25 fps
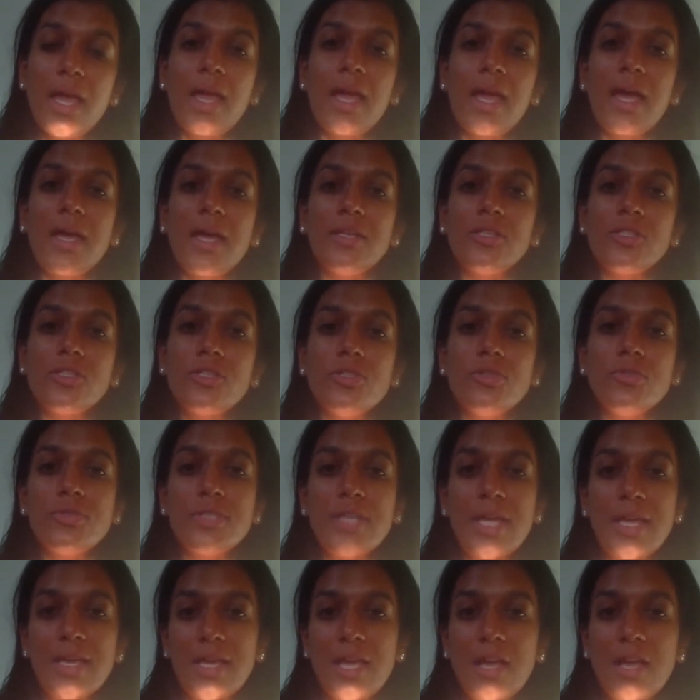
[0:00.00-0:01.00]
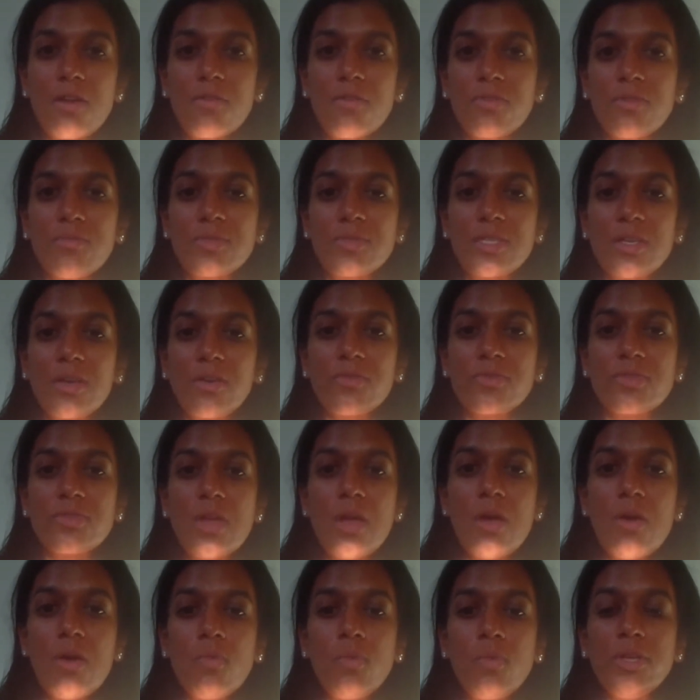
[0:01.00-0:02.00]
and to take care of themselves,
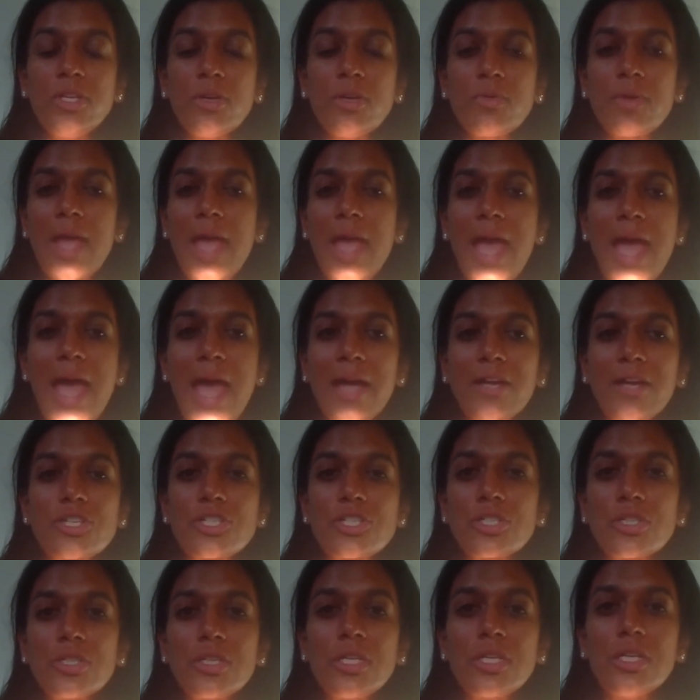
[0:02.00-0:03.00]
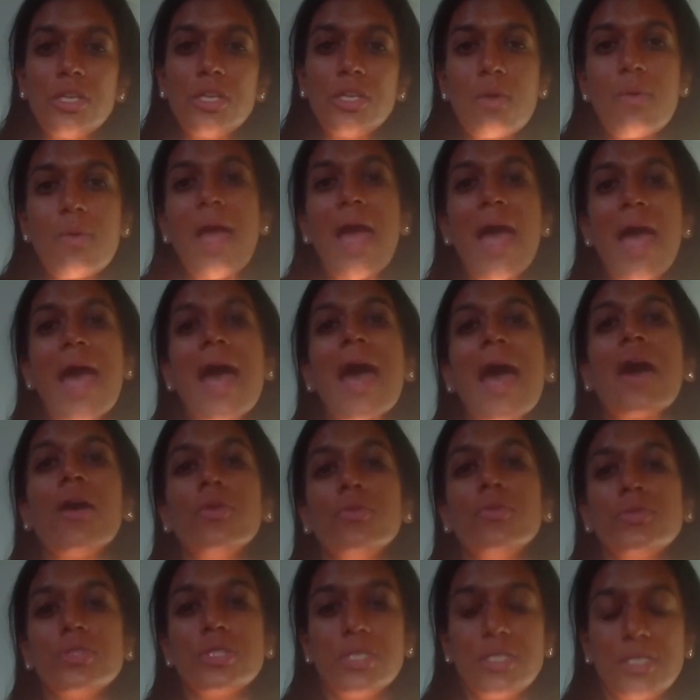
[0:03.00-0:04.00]
we don't actually know
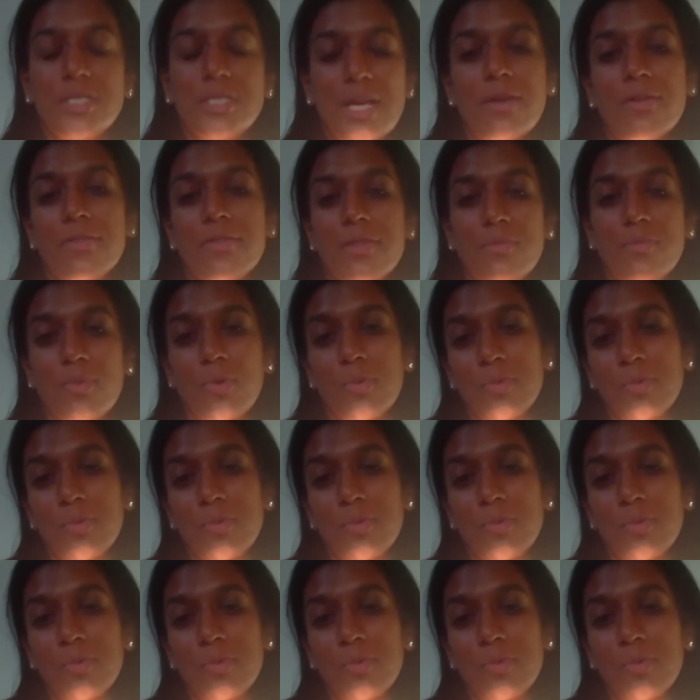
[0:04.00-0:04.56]
how to tell them.